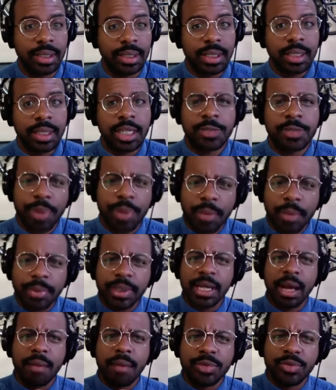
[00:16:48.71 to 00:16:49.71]
Because
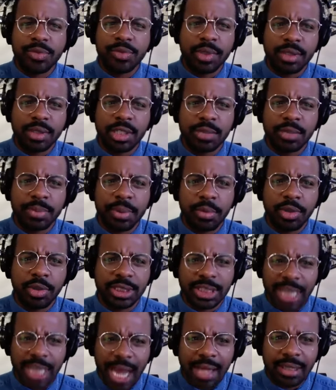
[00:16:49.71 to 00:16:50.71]
public comes with a little bit more
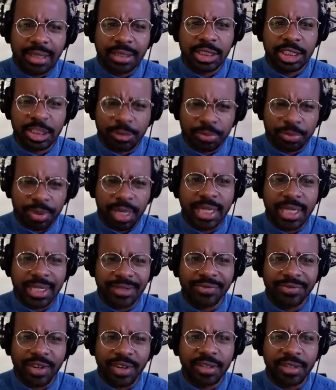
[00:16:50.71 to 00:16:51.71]
challenges playing in
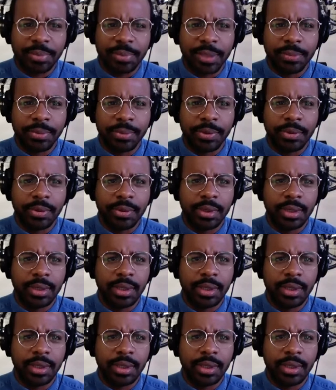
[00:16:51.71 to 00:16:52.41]
front of people.